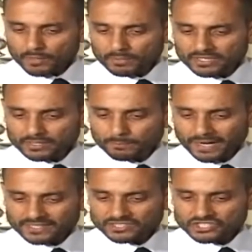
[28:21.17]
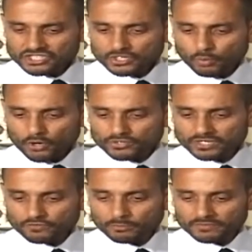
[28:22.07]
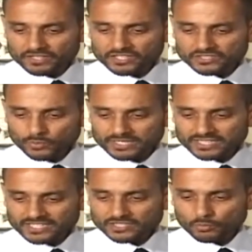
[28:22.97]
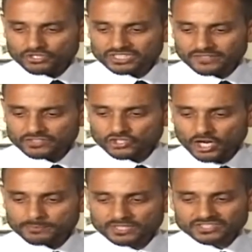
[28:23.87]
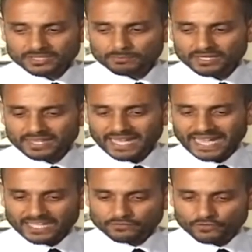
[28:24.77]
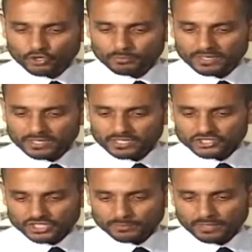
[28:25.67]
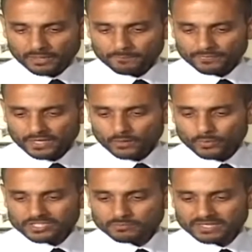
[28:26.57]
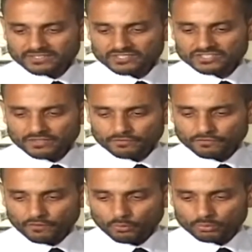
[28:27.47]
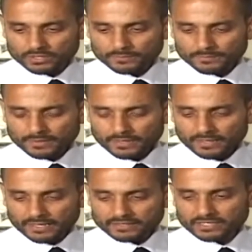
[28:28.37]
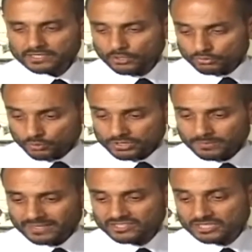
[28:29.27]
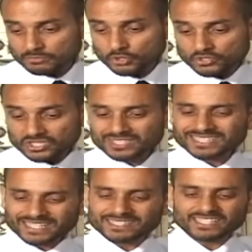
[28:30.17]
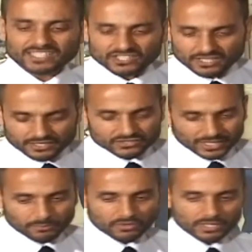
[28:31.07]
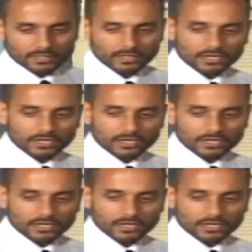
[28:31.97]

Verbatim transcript: But in the passages quoted from Leviticus 26, the words seven times are simply the adverb shiba, which means sevenfold. And then he talks about the Septuagint, says essentially the same thing.